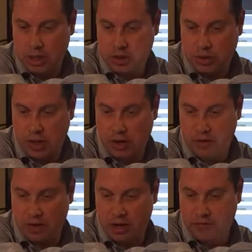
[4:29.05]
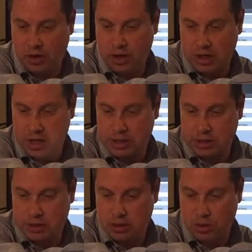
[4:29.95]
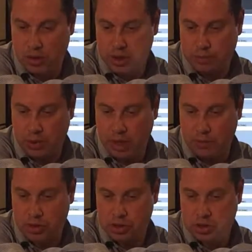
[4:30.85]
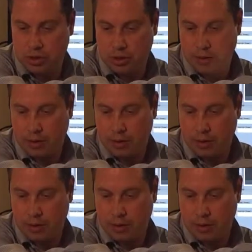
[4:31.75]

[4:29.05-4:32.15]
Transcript: So now I've got a very nice crisp image.